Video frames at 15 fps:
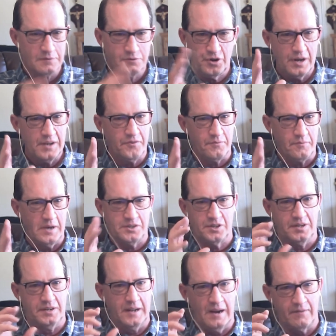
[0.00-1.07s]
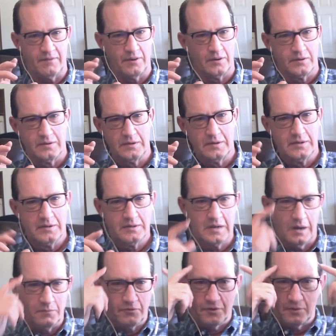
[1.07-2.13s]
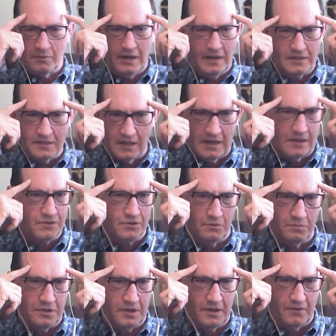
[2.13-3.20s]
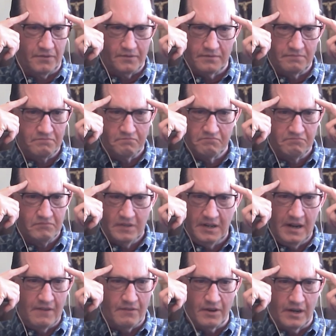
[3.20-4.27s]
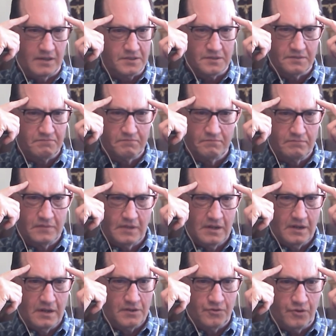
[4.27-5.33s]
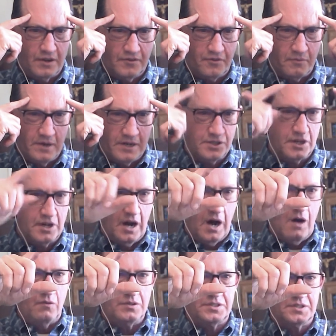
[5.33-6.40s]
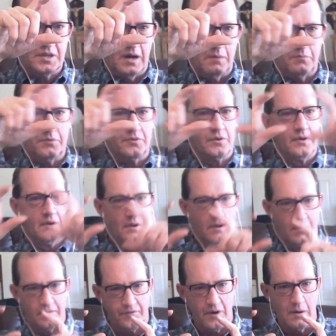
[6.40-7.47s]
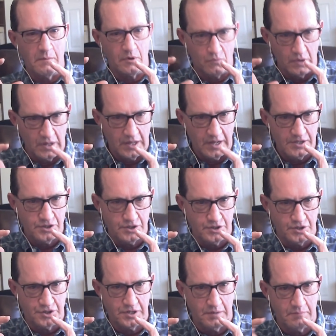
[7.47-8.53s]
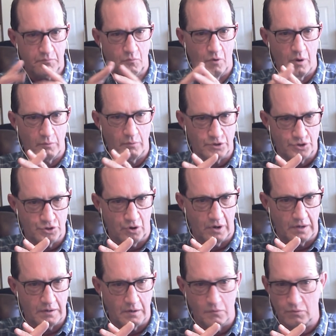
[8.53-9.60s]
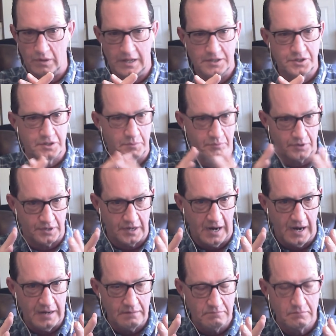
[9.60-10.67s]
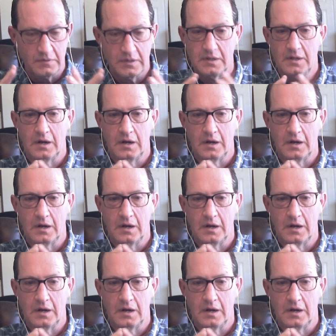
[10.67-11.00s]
Uh, transformation never comes from an intellectual belief. It never does. Transformation always comes from a relationship where we're joined, a relationship with God,